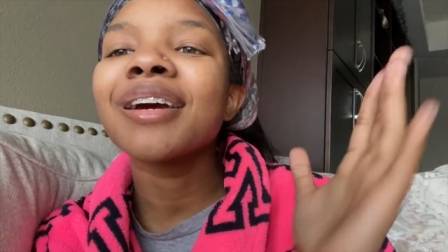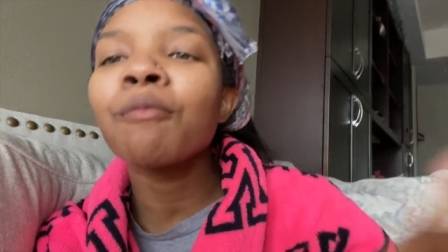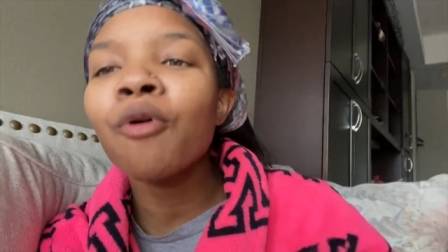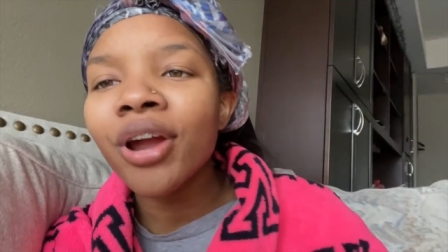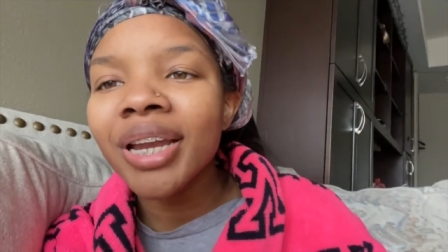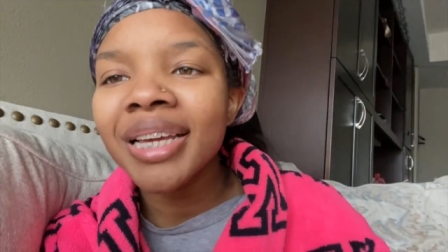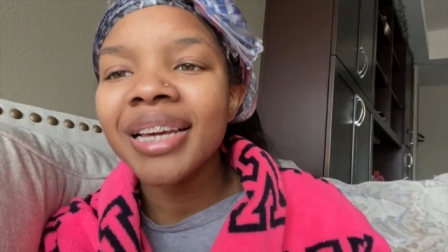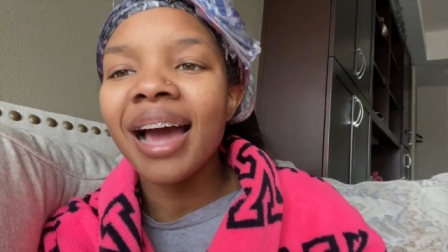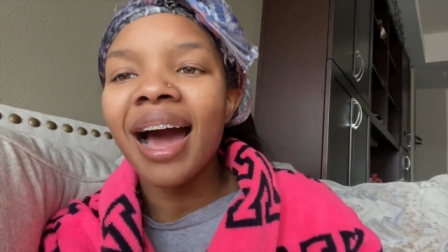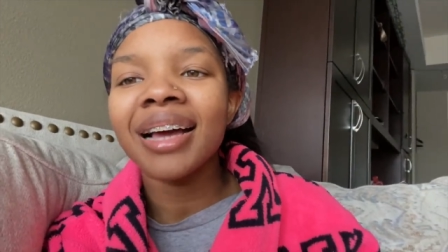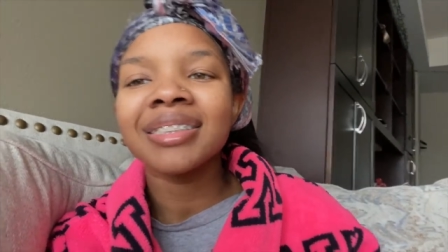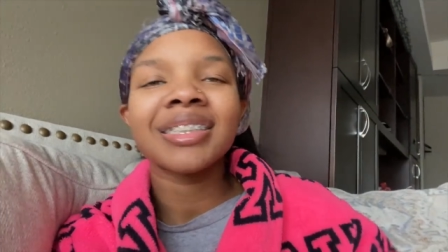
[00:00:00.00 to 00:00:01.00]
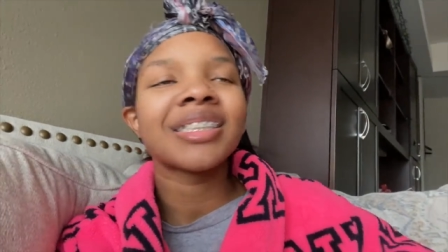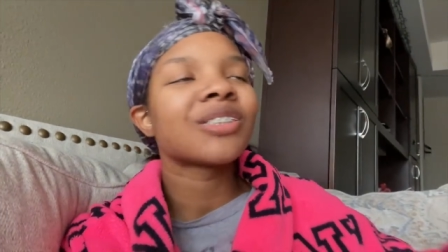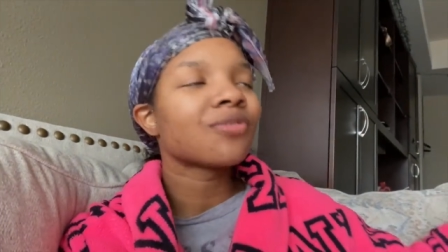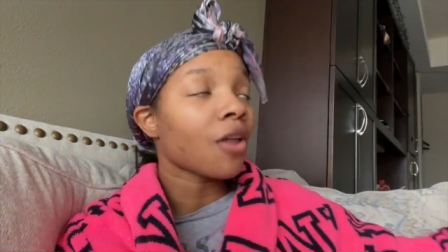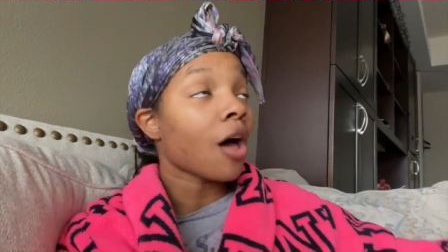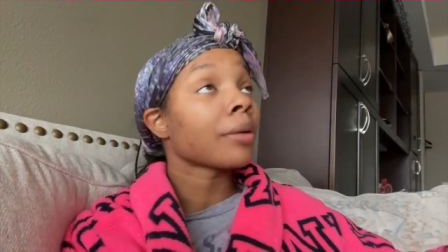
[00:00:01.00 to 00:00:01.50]
Good morning, guys. It
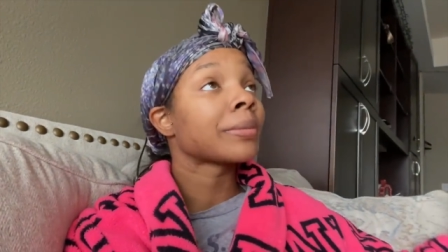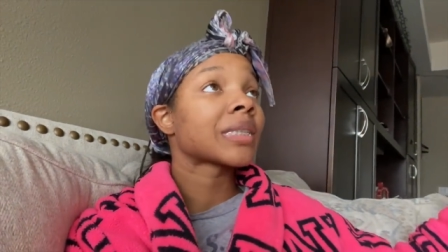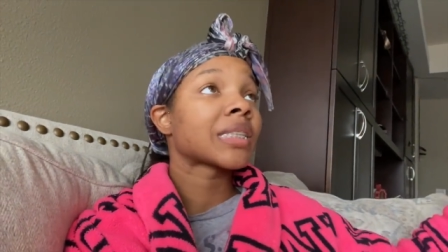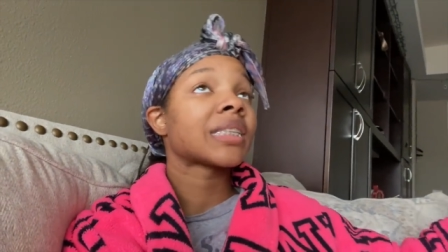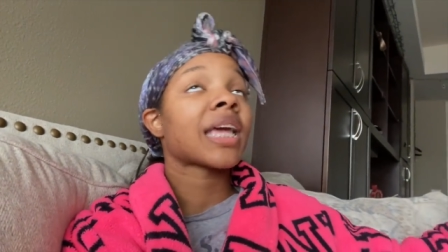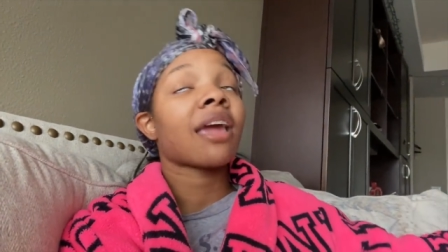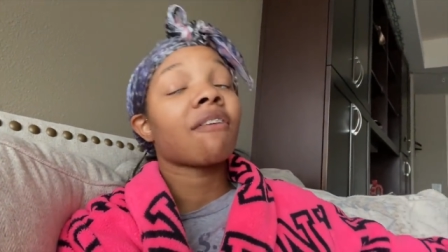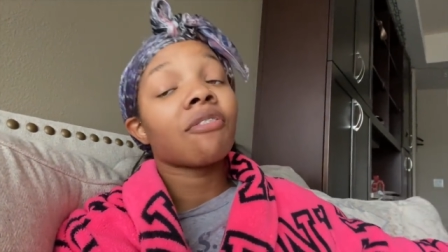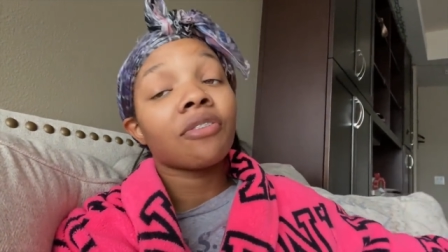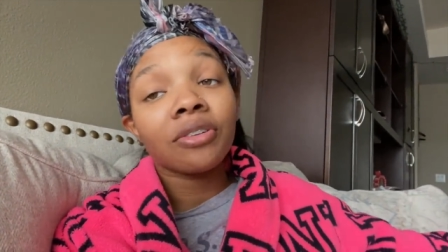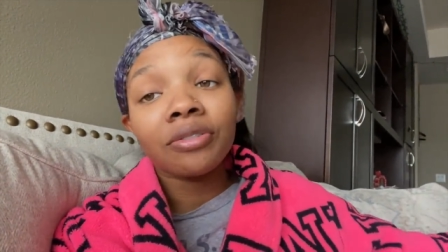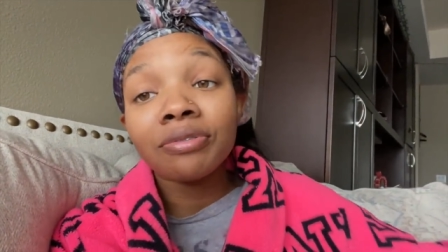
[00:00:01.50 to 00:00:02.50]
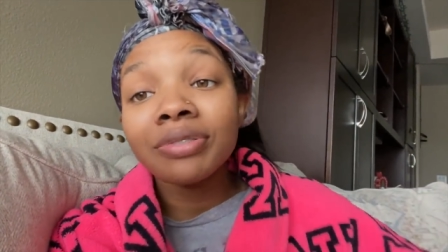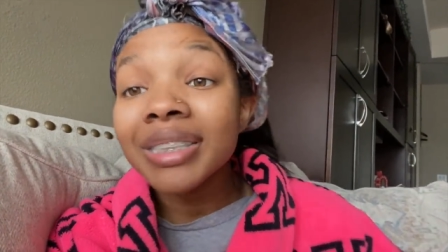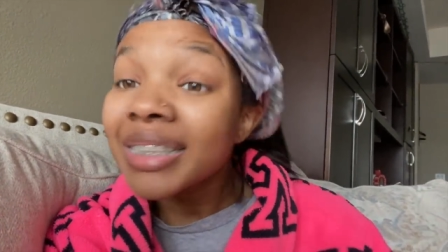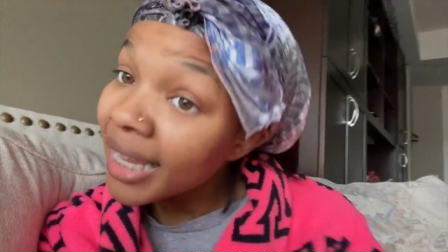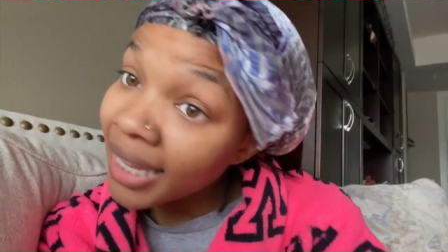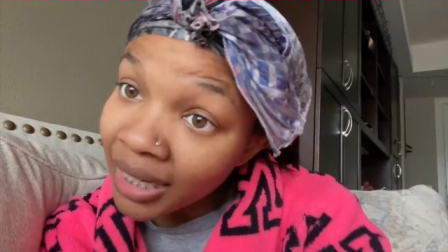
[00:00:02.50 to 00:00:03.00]
is Vlogmas Day
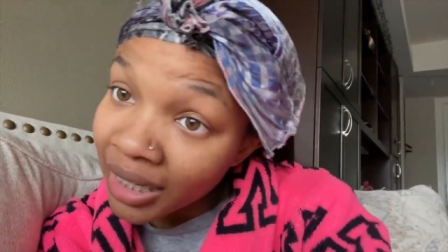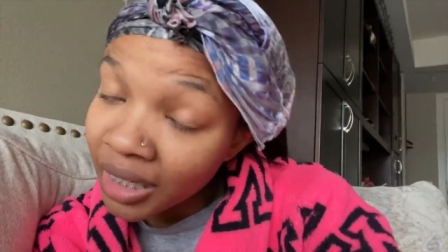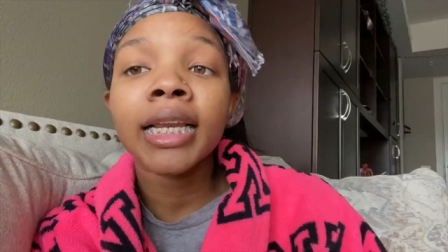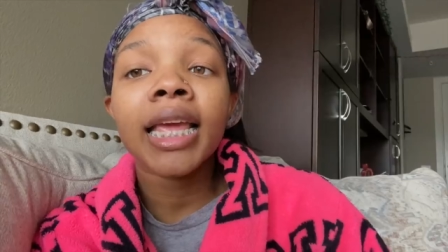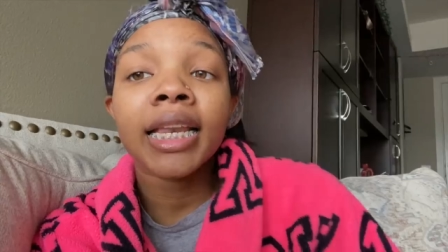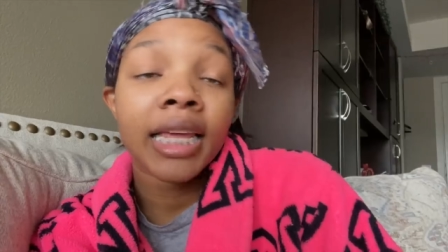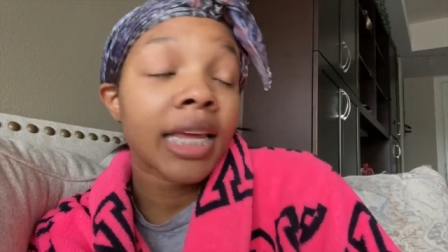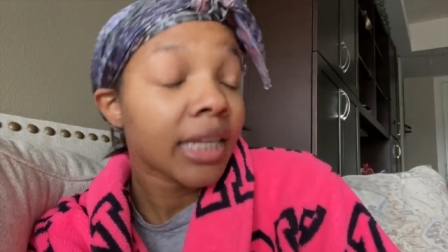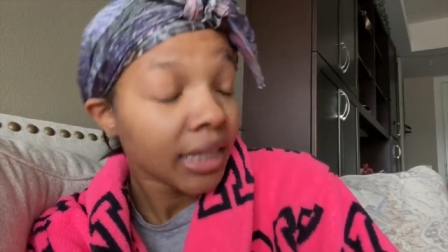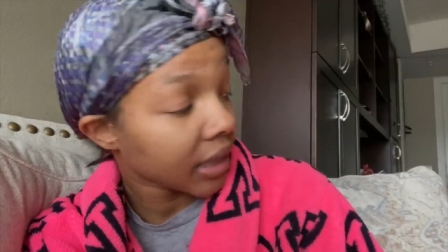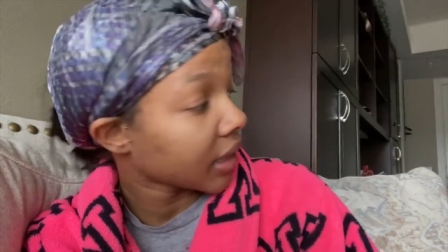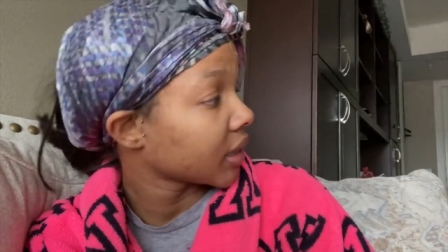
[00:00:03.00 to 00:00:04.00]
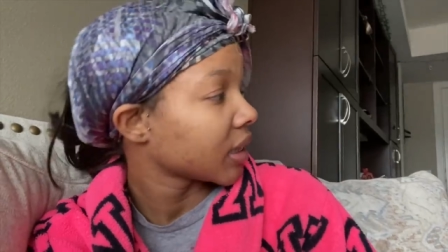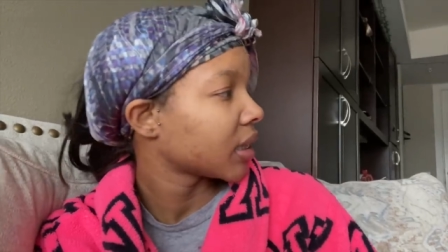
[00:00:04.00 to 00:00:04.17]
15, and it is